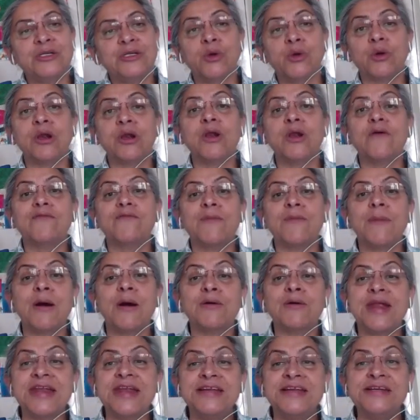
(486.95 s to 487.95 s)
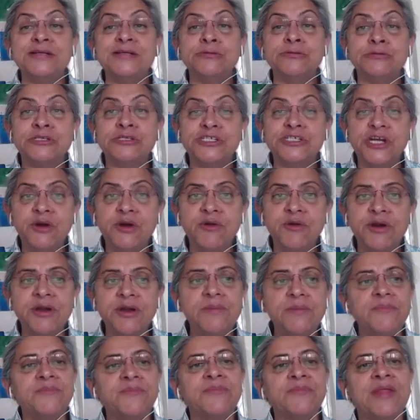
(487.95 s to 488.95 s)
Total of about 82
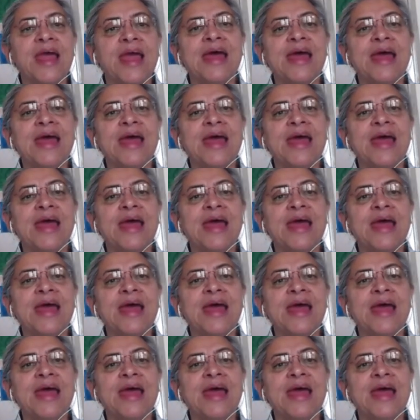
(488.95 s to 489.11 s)
children,